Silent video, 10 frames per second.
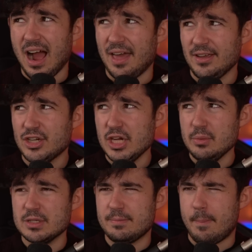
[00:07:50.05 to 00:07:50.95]
I think she
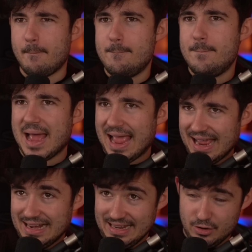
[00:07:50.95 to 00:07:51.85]
was
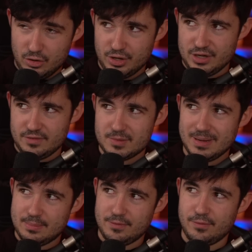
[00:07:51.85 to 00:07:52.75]
barely not good enough to
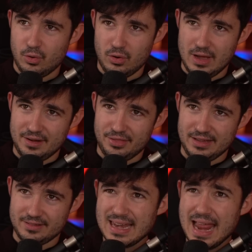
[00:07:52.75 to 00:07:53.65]
play before, and I
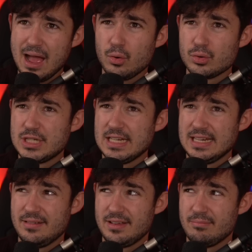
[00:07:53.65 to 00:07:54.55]
think now
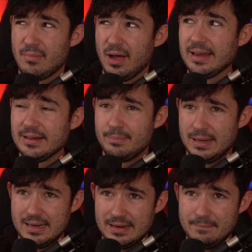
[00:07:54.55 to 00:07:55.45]
she might
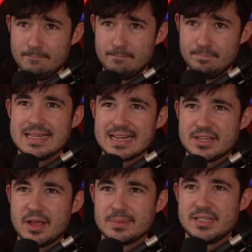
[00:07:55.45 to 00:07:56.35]
be. Text on
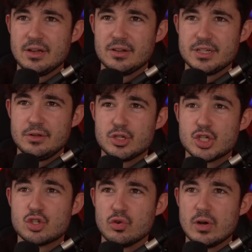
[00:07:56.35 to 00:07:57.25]
the update to Yondu,
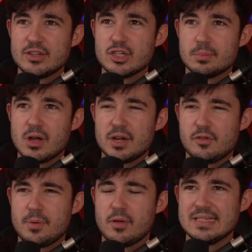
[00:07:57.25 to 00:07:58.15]
destroy the top card of your
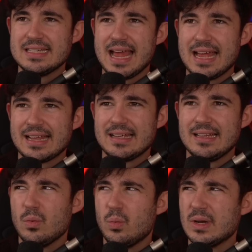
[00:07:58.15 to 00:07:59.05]
opponent's deck.
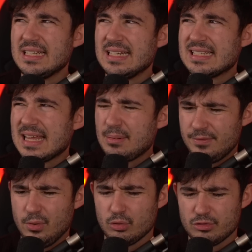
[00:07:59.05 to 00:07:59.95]
What did it say
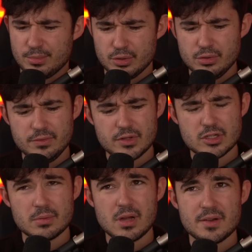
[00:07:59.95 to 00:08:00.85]
before? Remove the
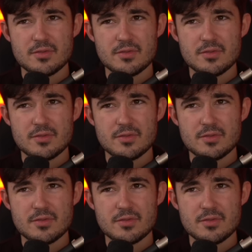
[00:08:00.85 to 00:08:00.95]
top card